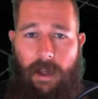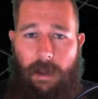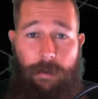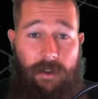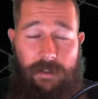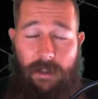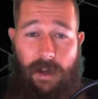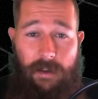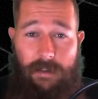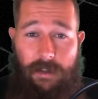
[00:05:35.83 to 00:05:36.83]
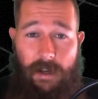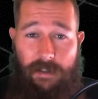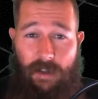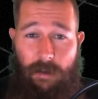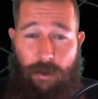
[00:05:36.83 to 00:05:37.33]
because the line of sight
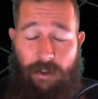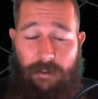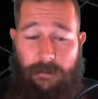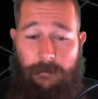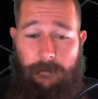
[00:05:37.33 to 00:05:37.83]
is not broken.